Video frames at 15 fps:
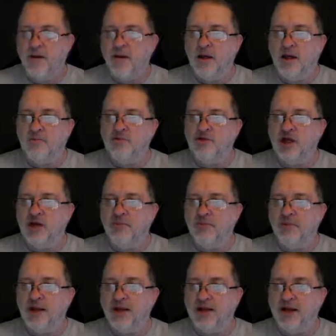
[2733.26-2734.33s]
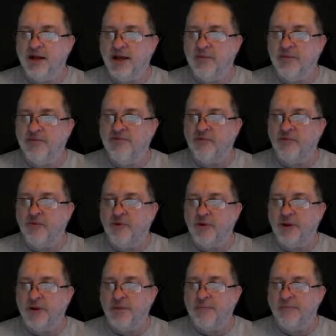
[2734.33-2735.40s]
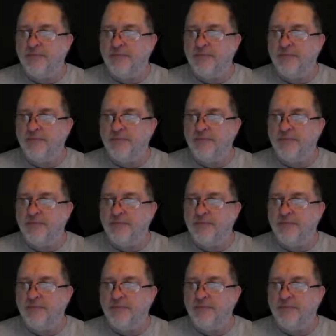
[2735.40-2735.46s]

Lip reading: I'm jumping like I am in Fortnite.